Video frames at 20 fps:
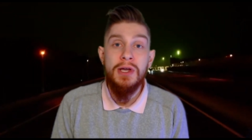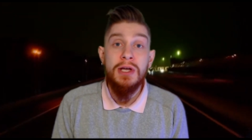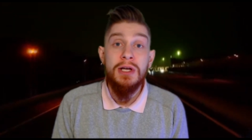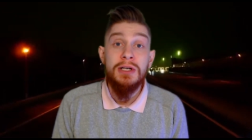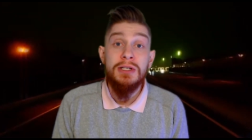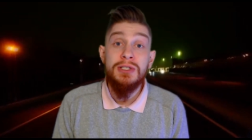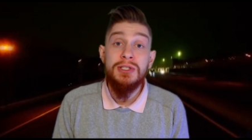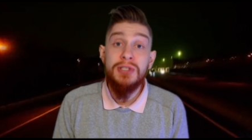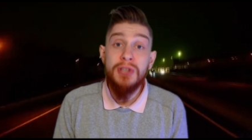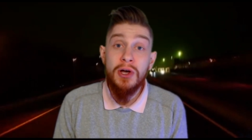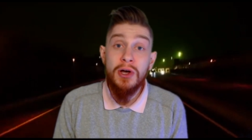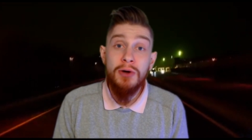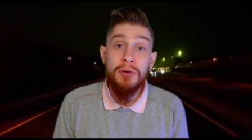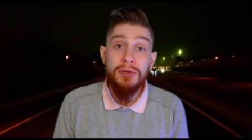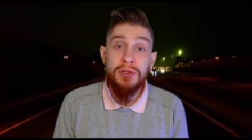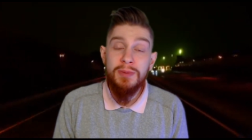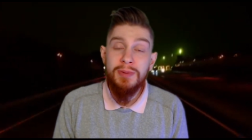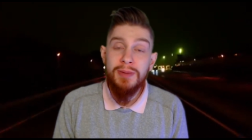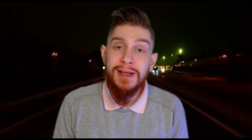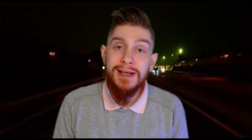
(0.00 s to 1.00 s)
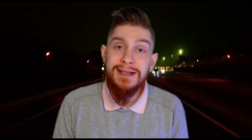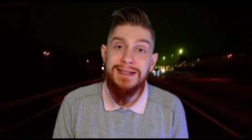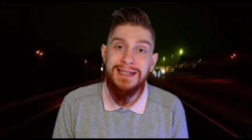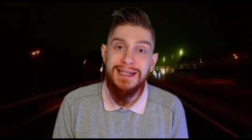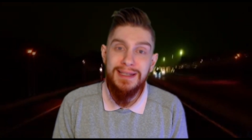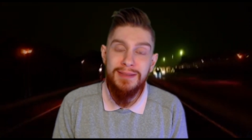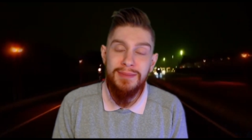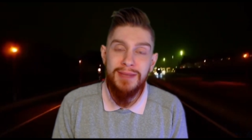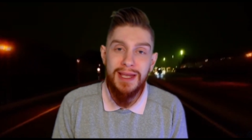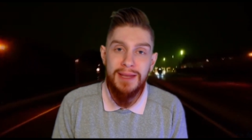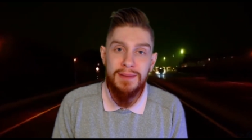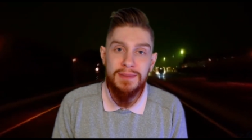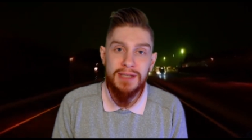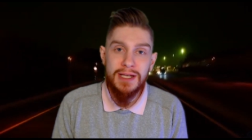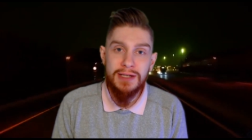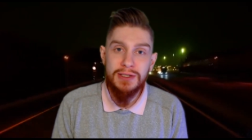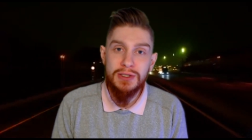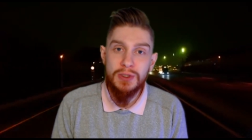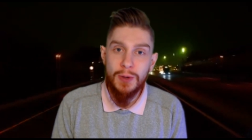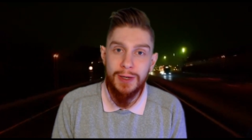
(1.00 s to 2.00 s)
So you play team games
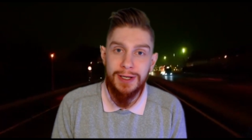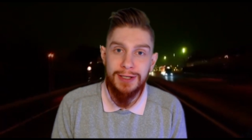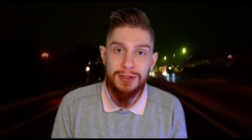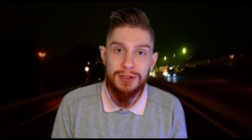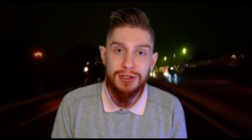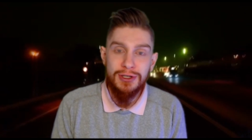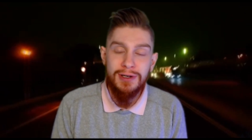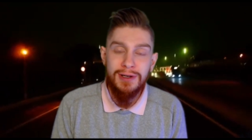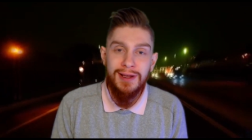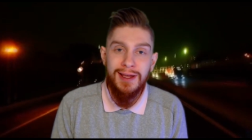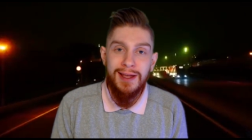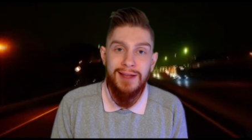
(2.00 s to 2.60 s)
on Twitch.